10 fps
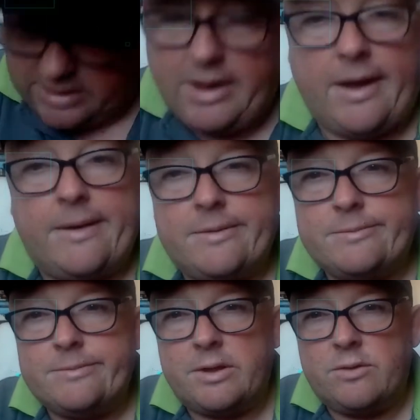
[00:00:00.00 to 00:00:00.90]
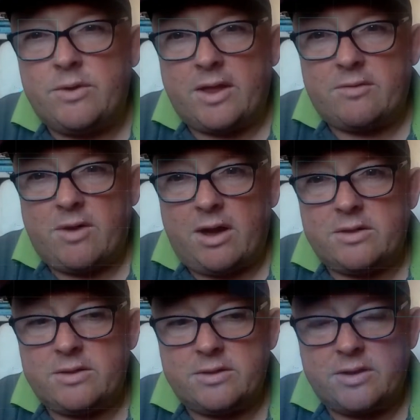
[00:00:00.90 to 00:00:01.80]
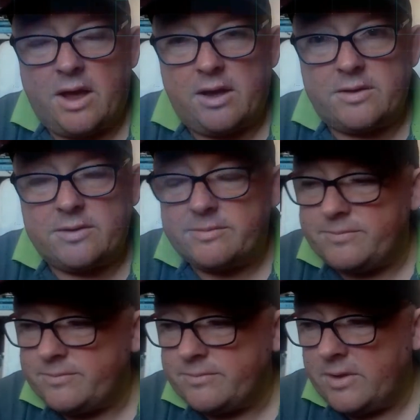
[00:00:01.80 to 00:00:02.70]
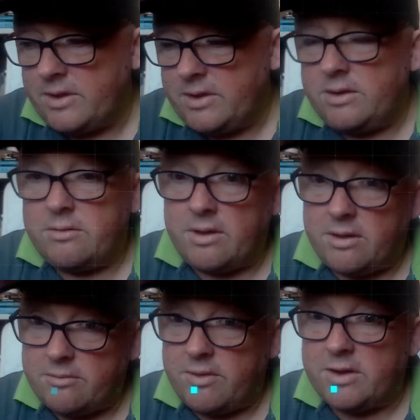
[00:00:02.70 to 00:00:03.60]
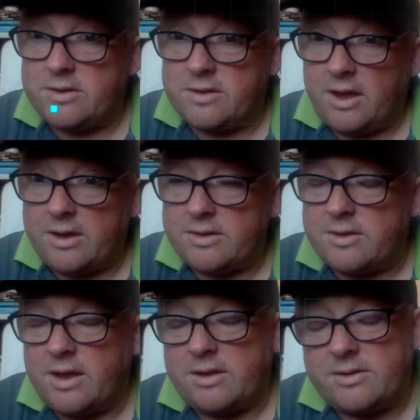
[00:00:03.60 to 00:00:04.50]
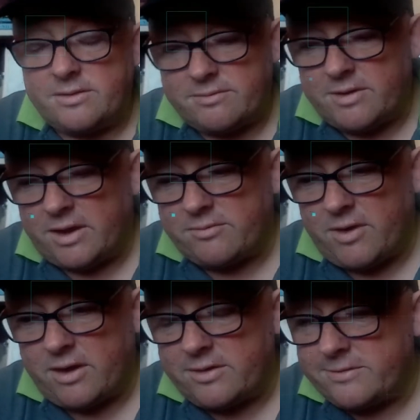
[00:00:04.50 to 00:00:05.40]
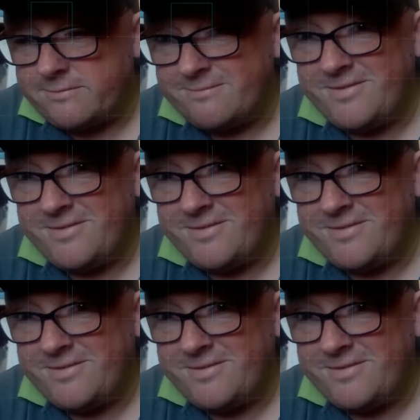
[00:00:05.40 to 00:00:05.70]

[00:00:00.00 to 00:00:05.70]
yeah, I do like the rice. It's nice. Yeah, rice is nice. Yes, nice rice.